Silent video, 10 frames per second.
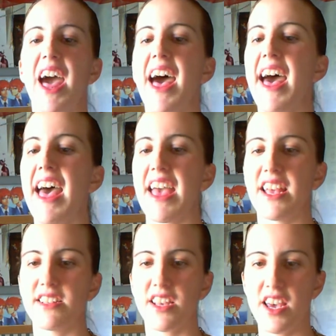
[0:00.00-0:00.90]

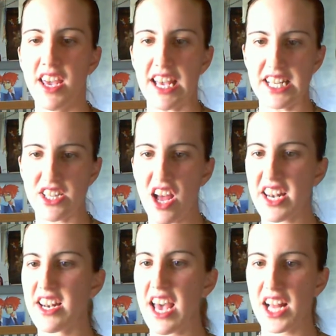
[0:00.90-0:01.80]
eyes. It is not
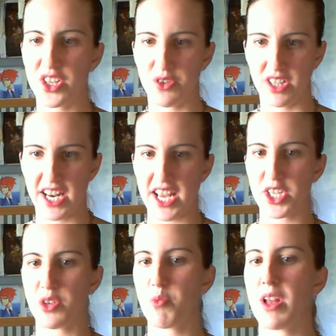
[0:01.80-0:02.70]
natural and I
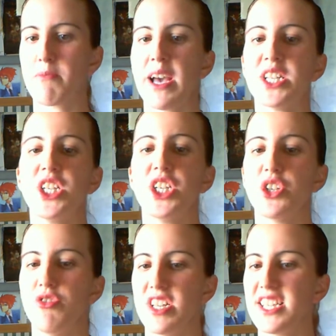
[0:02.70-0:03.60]
don't want my
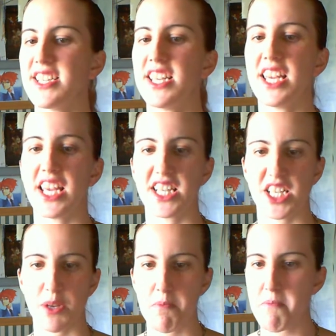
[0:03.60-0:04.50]
children seeing
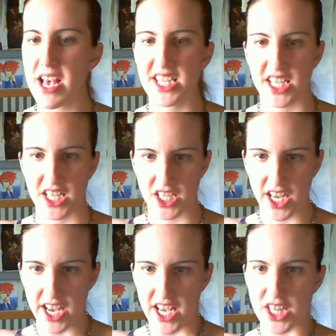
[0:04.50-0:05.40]
such a message.
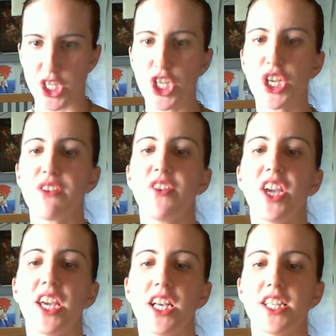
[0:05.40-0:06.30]
The
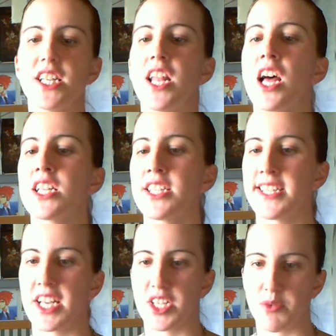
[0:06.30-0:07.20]
TV is
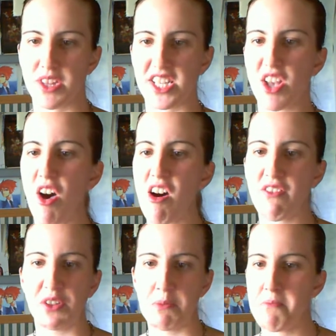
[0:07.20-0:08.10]
inundated with this
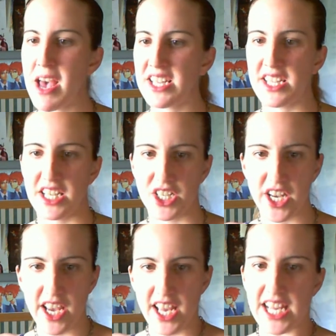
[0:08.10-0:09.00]
awful message.
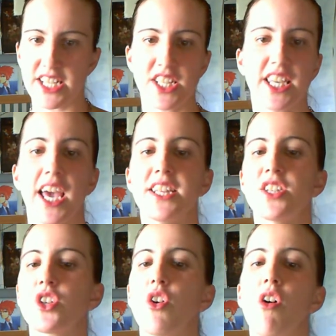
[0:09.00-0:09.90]
It is
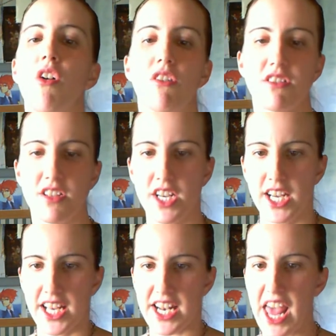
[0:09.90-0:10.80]
against God.
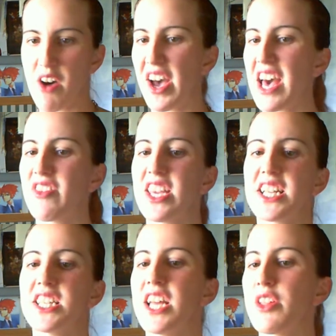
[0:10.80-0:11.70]
Now I have
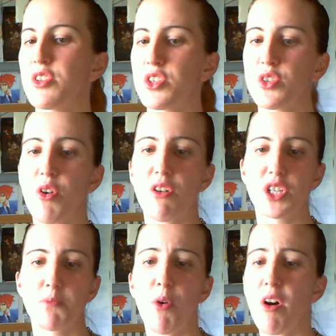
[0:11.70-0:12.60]
yet another store
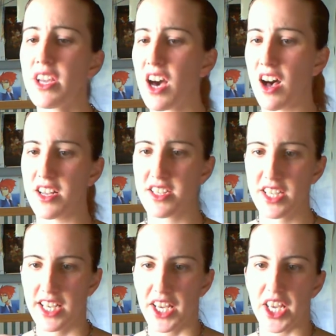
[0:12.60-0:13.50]
to boycott.
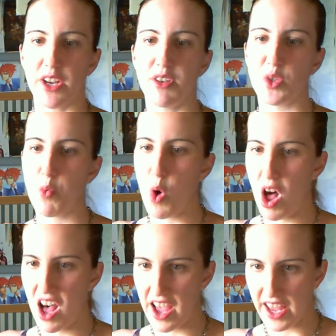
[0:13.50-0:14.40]
Here is
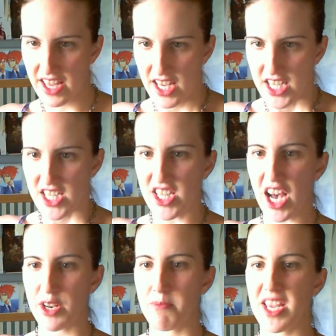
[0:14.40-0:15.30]
why.
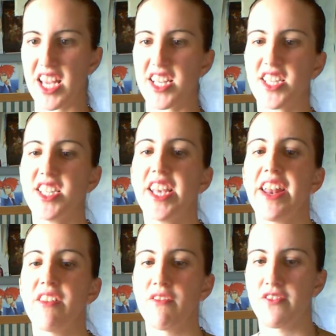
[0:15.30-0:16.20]
Sodomy is
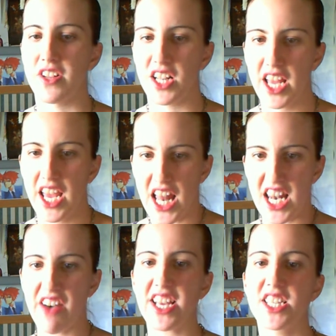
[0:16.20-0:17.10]
sinful.
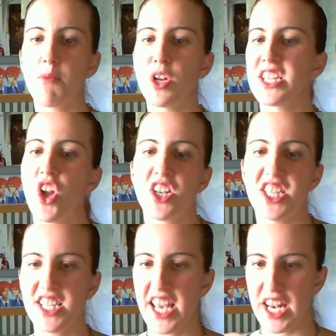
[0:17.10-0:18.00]
Loving someone is not the
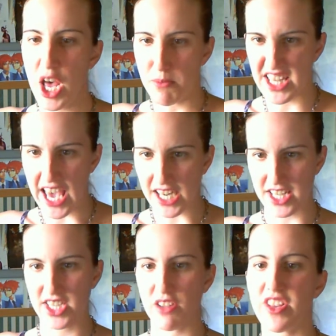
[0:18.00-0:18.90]
sin, but the act
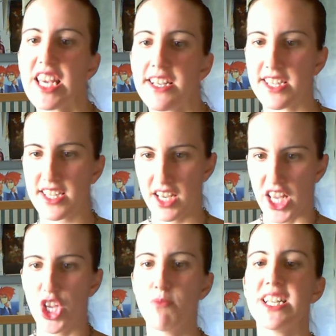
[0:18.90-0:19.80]
itself is.
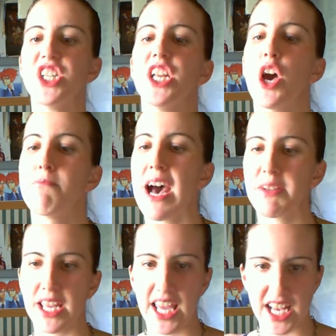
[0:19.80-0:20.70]
Human genome
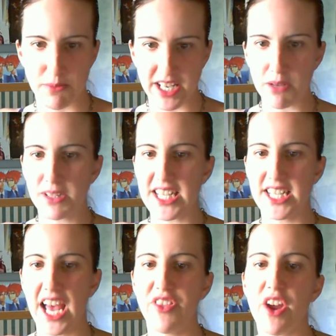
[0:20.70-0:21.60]
mapping has been completed
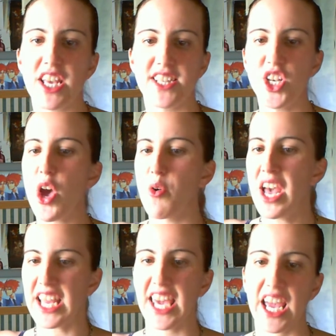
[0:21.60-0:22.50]
and there is no
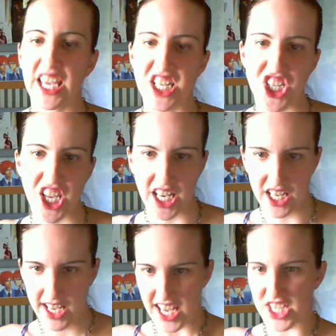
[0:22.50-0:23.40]
gay gene.
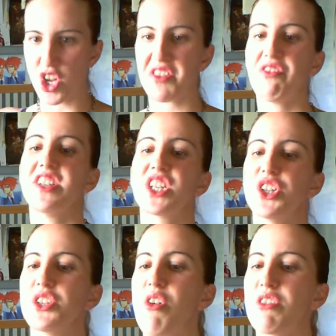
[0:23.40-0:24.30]
It is not a physical
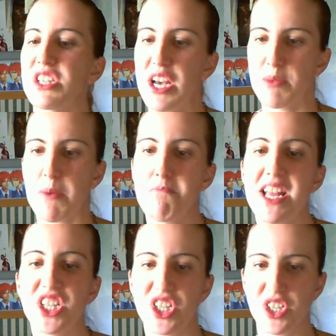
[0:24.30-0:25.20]
disorder, but a
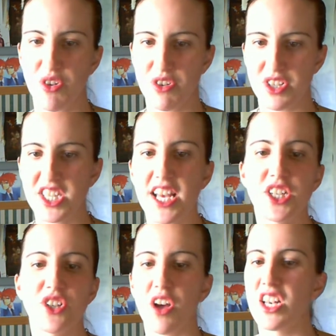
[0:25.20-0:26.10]
mental disorder
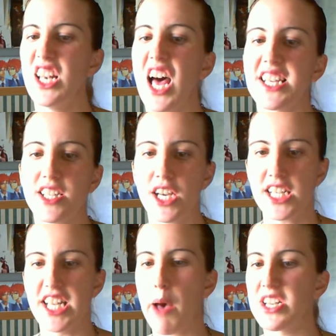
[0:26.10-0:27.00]
centered on lust,
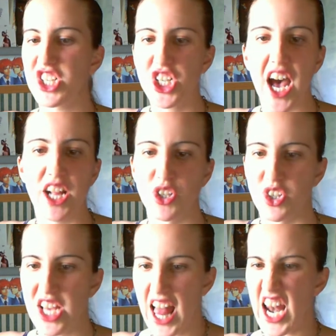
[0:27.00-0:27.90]
damaged
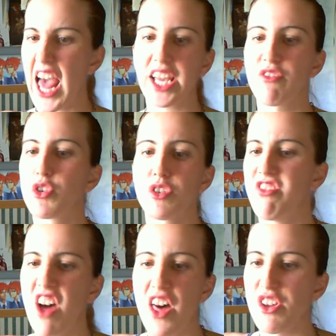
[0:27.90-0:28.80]
childhood, lack of good
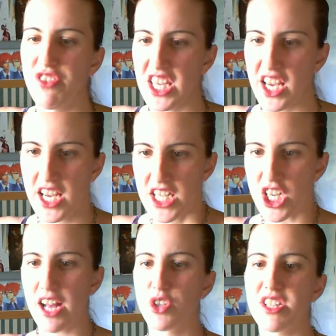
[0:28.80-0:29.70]
father figure,
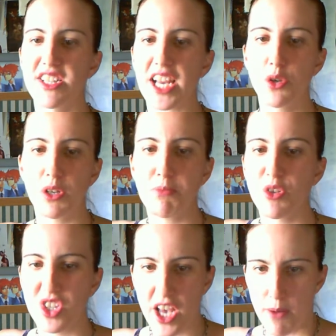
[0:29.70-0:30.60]
childhood sexual
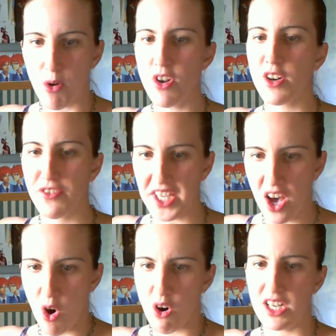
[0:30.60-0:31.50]
abuse, pornography,
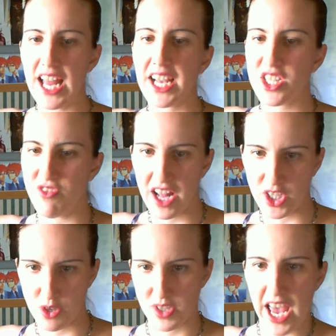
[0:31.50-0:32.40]
or lax
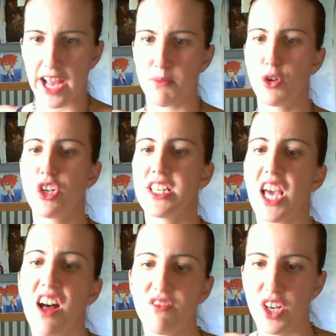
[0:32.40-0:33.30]
values, and pushing the
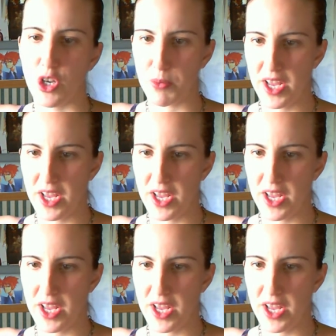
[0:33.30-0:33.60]
envelope